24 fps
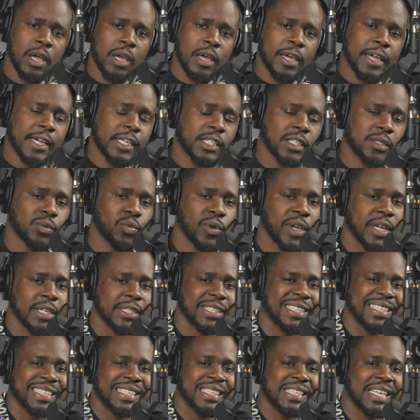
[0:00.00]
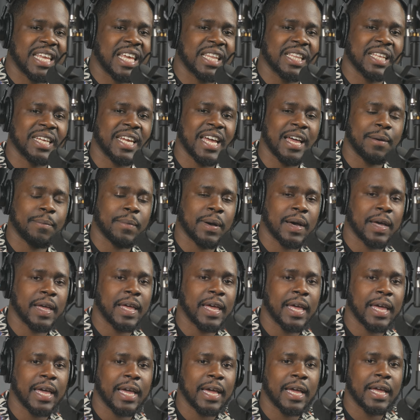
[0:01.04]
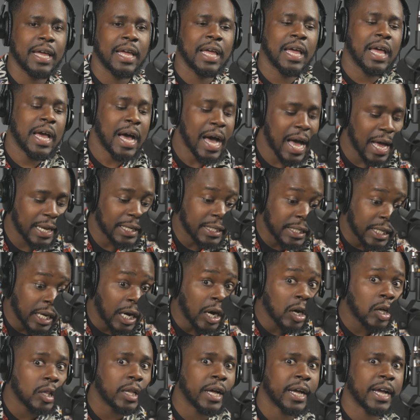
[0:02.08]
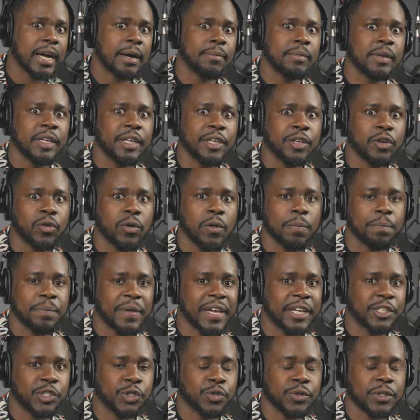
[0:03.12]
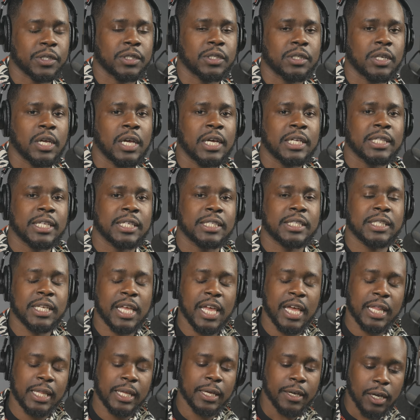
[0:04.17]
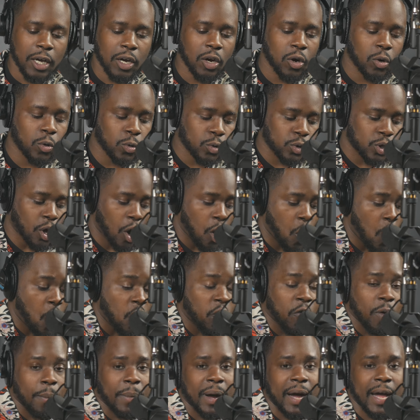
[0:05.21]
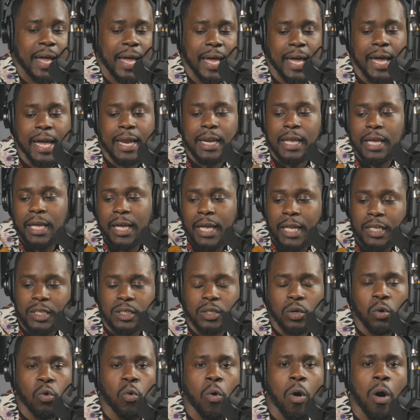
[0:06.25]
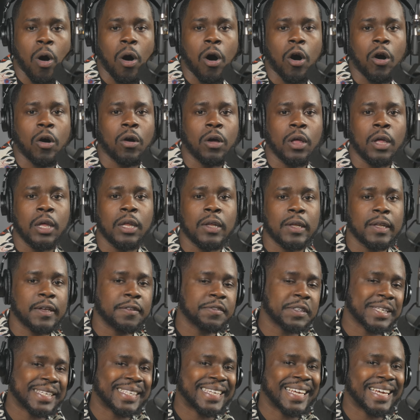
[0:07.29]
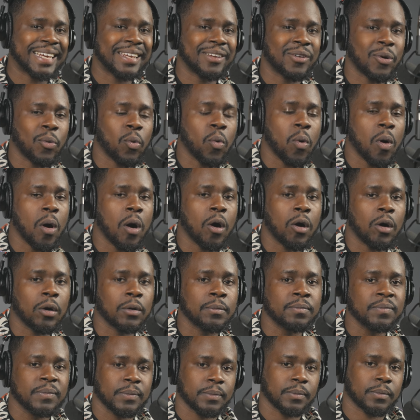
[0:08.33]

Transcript: He swings the skillet at my head. I duck like I'm Neo in Matrix. The skillet goes over my head and hits the wall, leaves a dent in the wall.